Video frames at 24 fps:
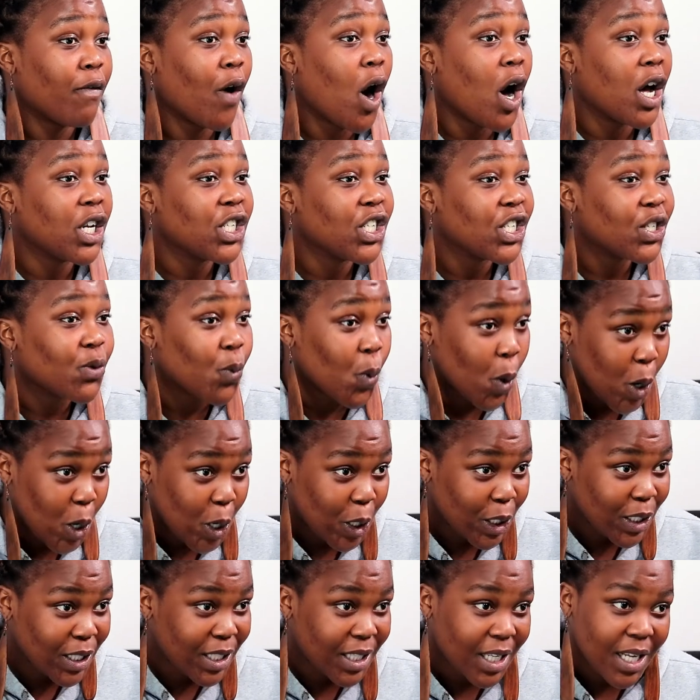of harsh
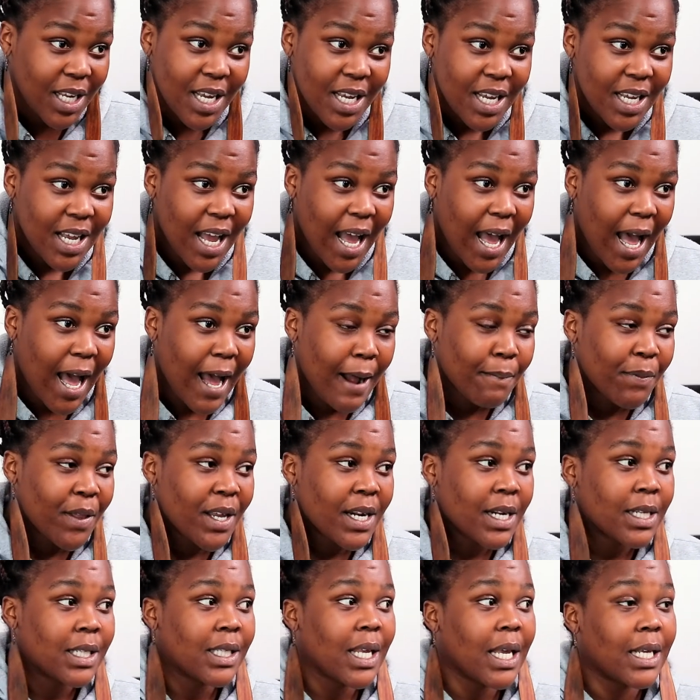words
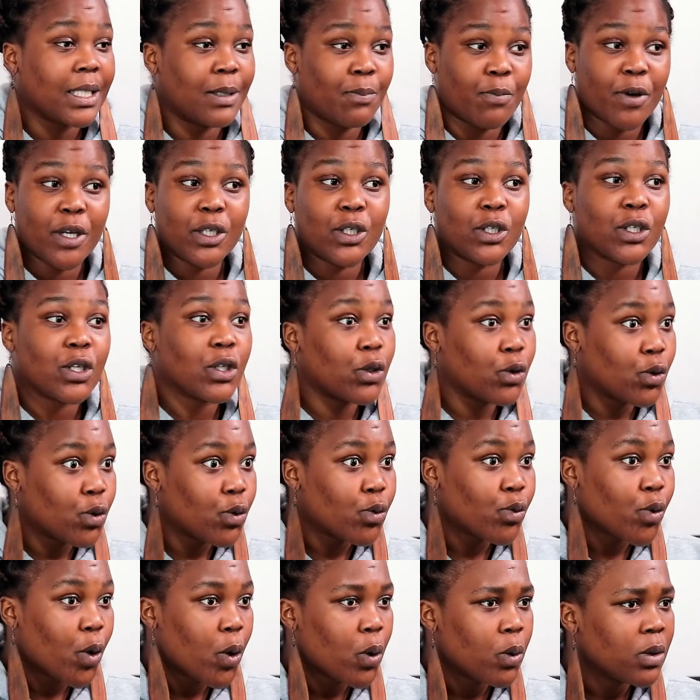that it's expressed
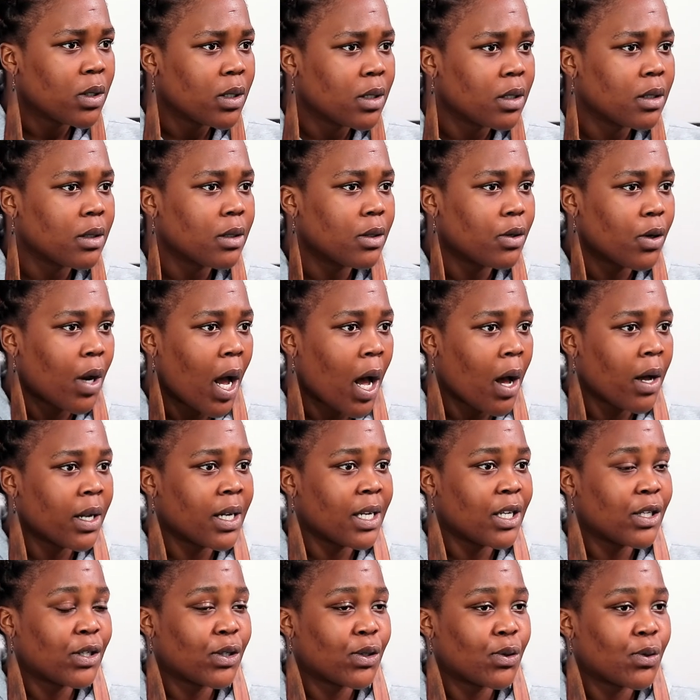to Rhodes, you know, how
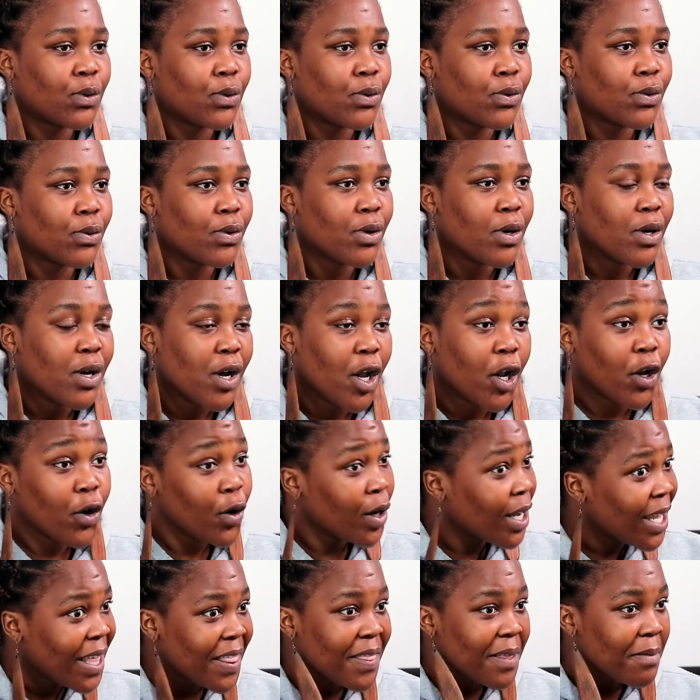it needs to
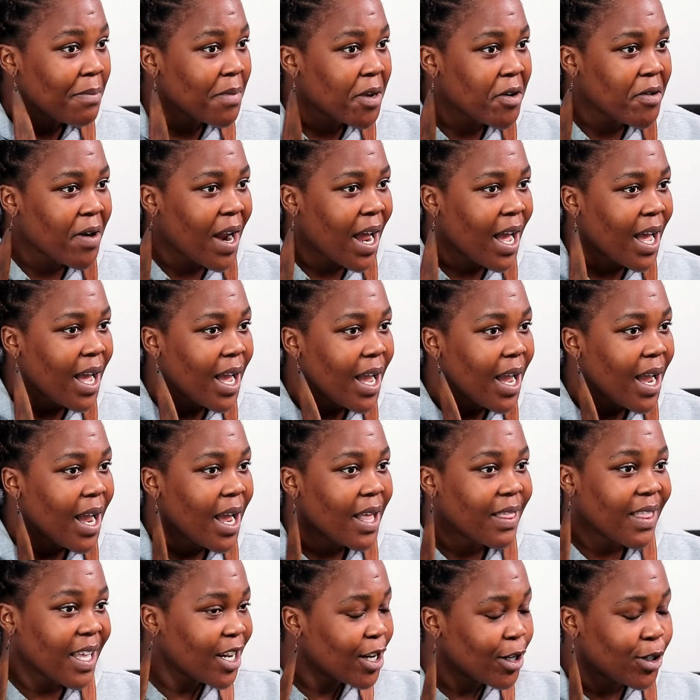look in the mirror.
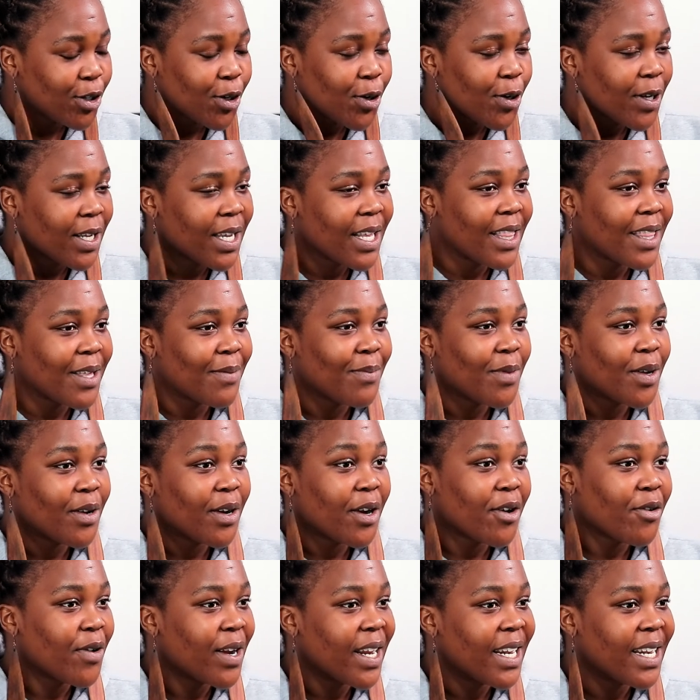They need to look in the
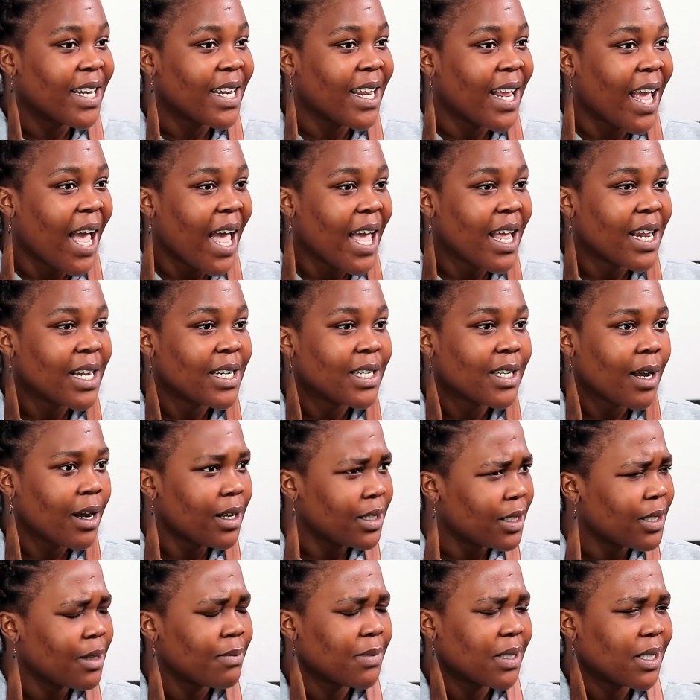mirror really and
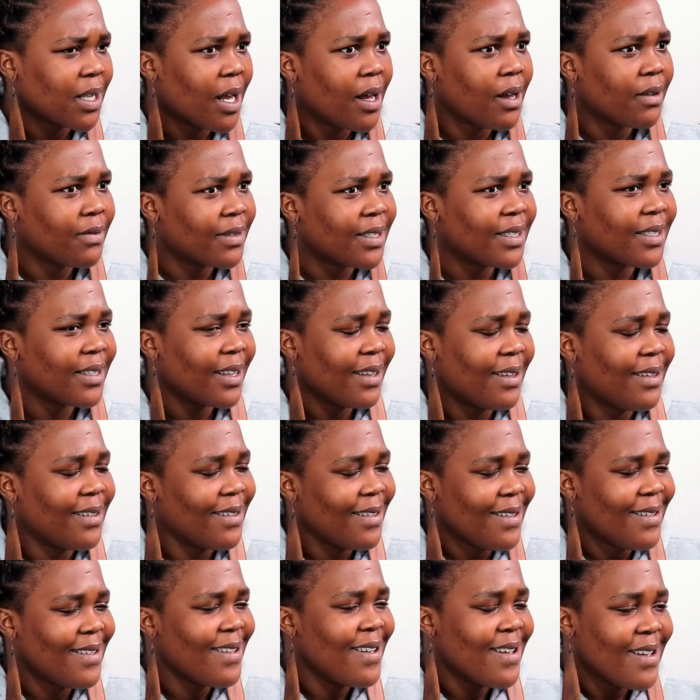ask themselves
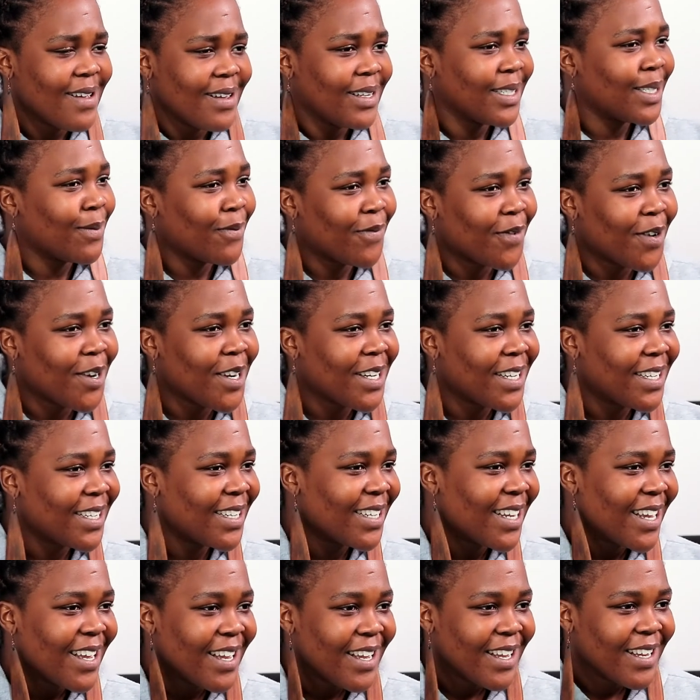some
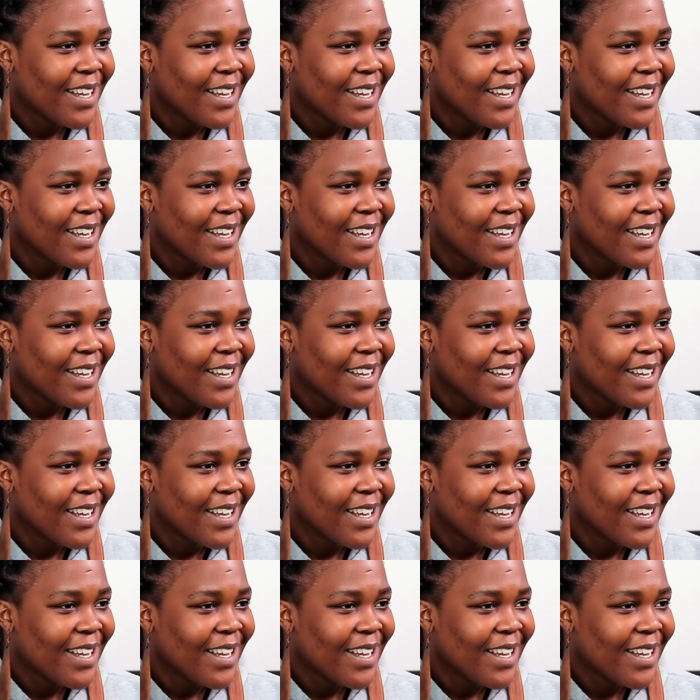very